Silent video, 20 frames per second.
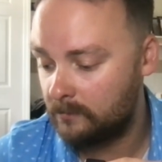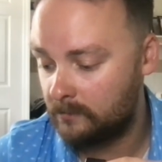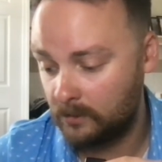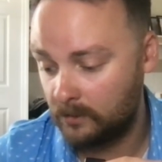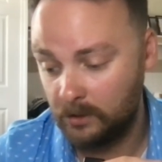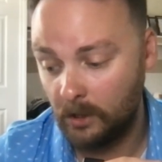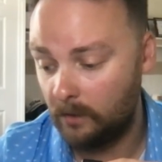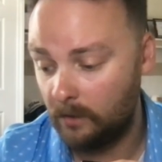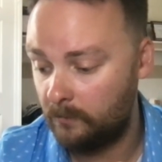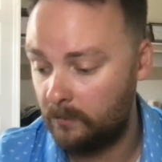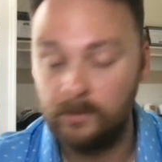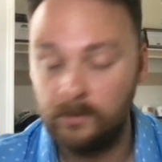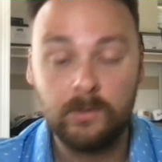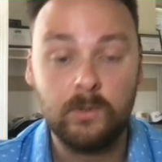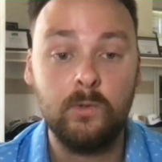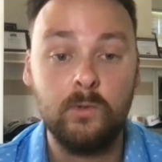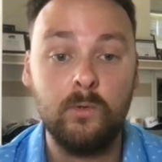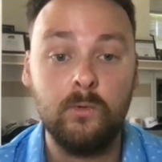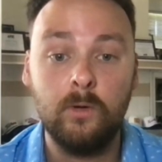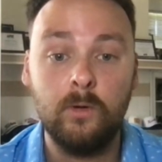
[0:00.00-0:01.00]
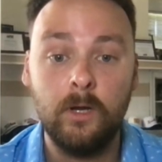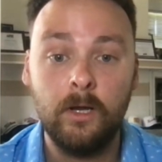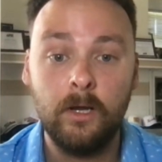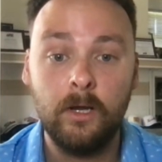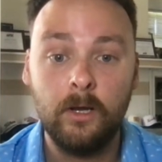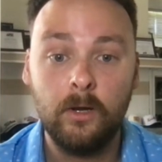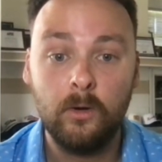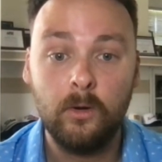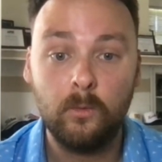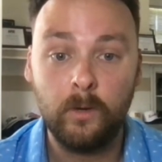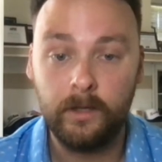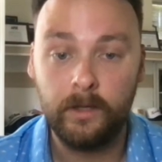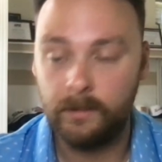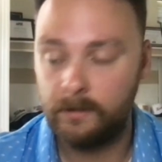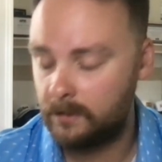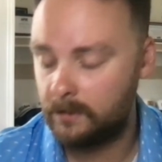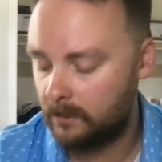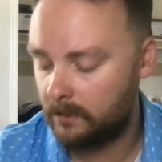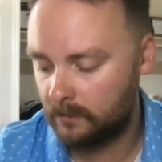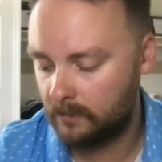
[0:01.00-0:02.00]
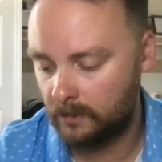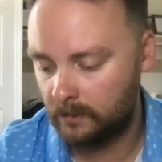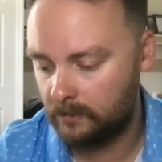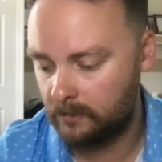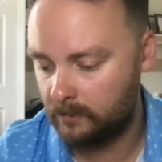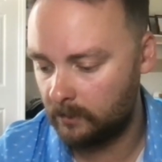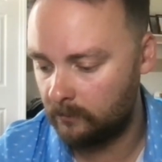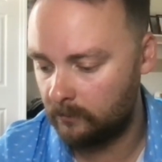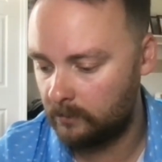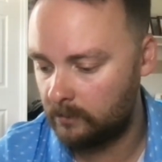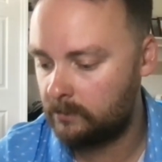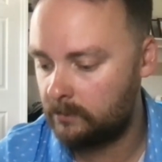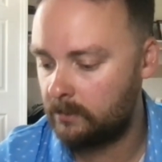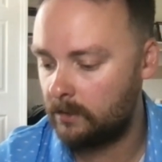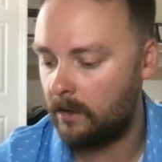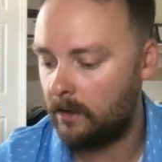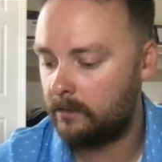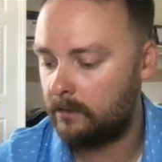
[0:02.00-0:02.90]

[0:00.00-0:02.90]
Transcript: determines who wins this series.